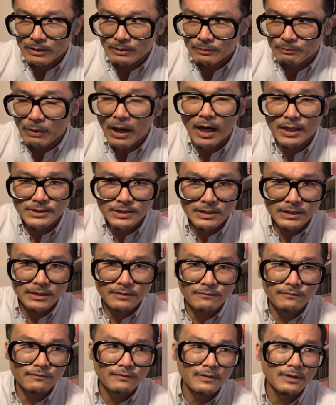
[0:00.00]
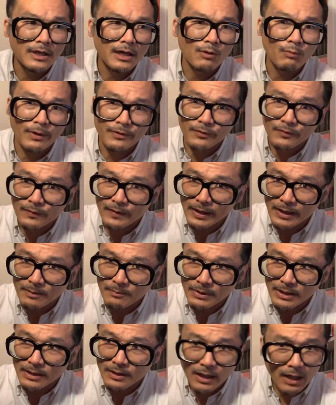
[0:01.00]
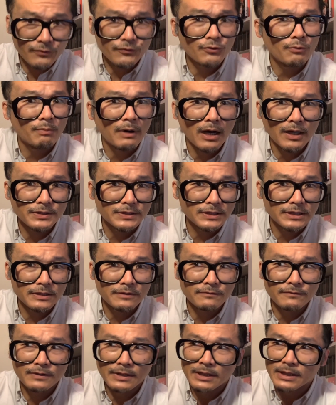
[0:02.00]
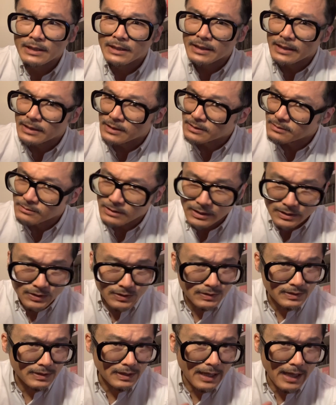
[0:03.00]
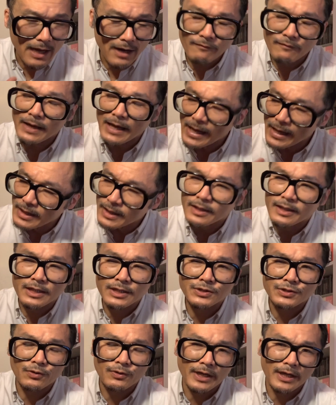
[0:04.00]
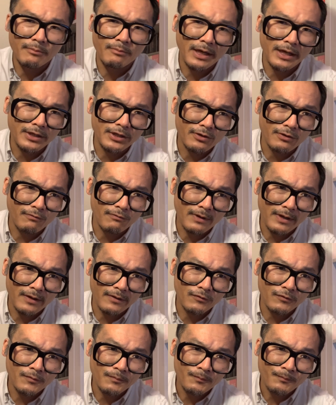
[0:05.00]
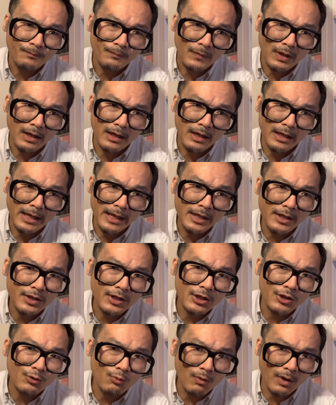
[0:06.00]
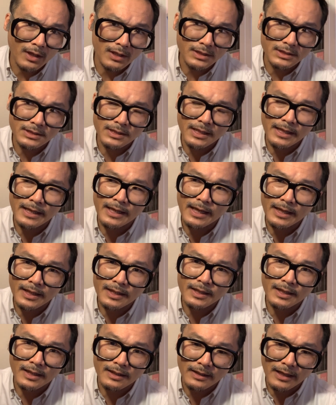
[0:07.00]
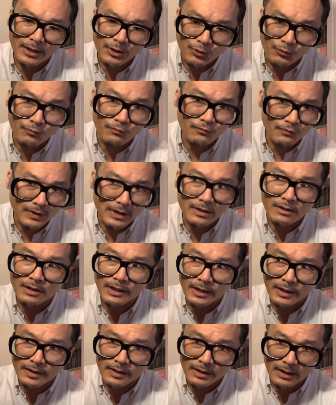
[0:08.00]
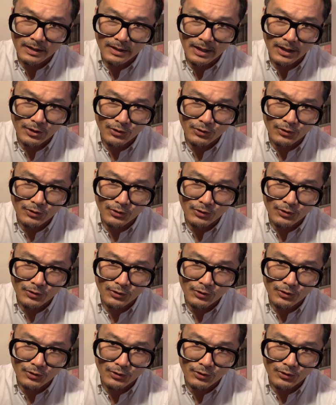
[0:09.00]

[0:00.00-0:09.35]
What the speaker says: positive, whether they be not so positive. Anything is okay, my dear friends. Anything you want to say, anything that you feel, anything that